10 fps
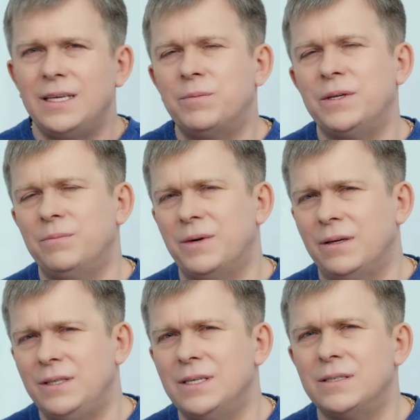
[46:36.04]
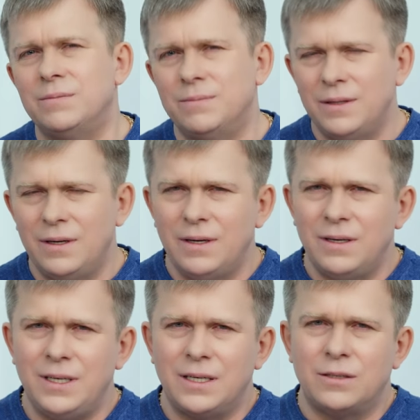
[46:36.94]
yes, I understand.
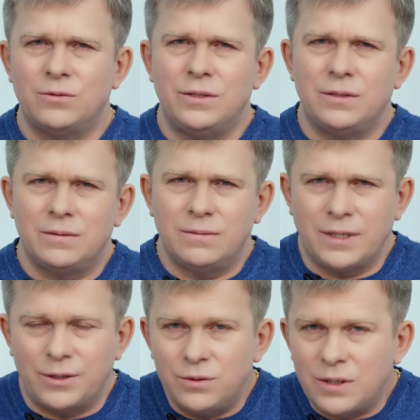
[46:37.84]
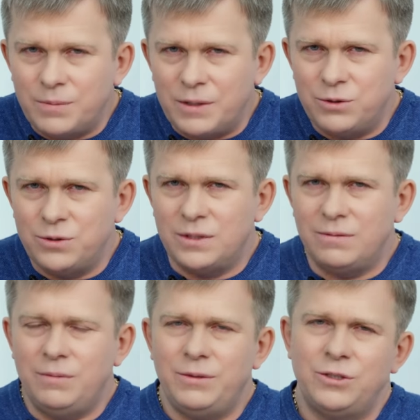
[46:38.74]
Some of them live for a short period
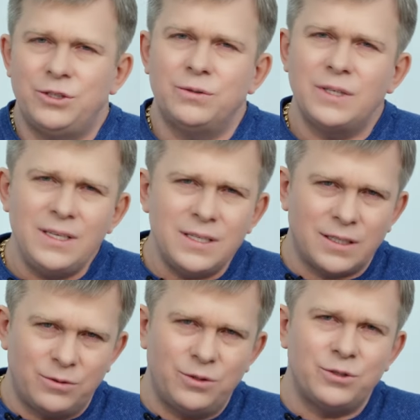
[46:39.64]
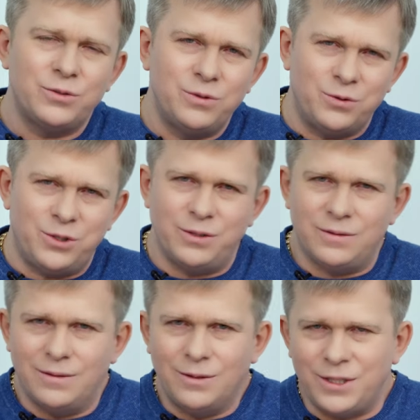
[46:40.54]
of time, while others live and
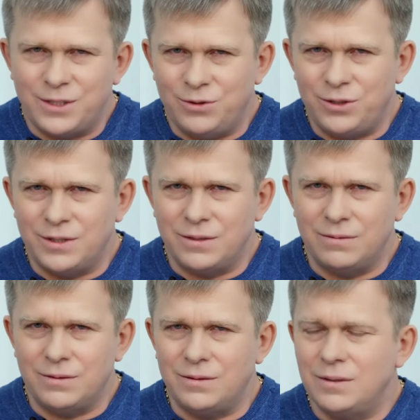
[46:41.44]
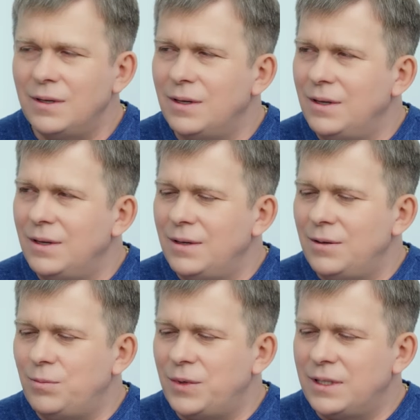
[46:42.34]
exist for a very long time.
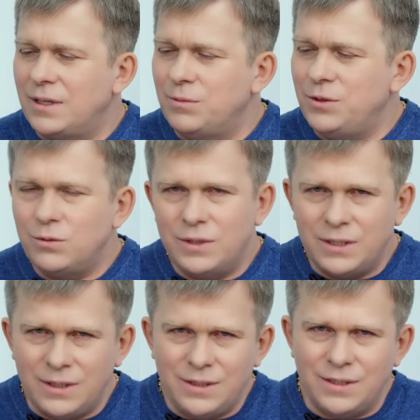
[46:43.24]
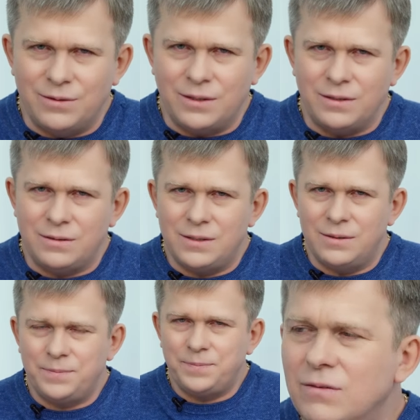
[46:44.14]
Therefore, they don't vanish
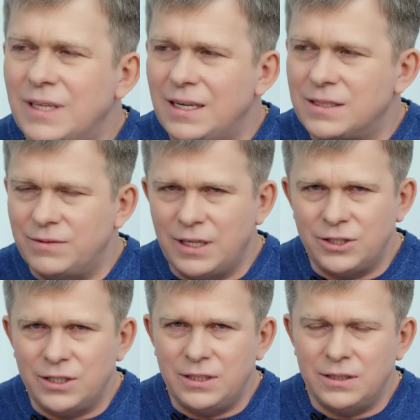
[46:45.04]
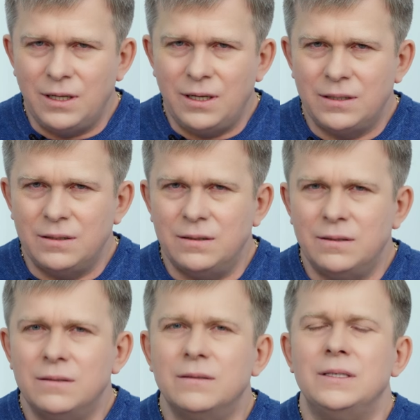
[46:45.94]
anywhere. And in us, in our
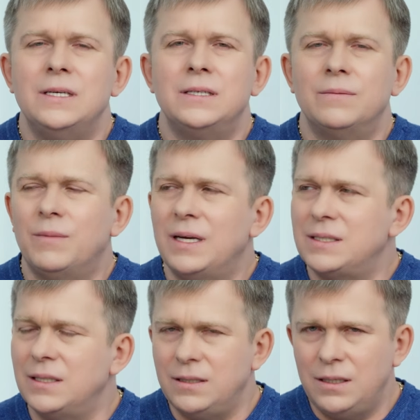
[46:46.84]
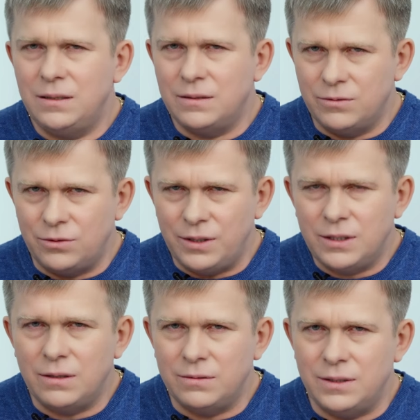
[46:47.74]
bodies, there are masses of bodies of
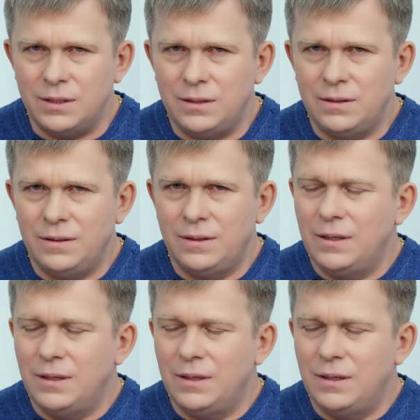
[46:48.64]
other people,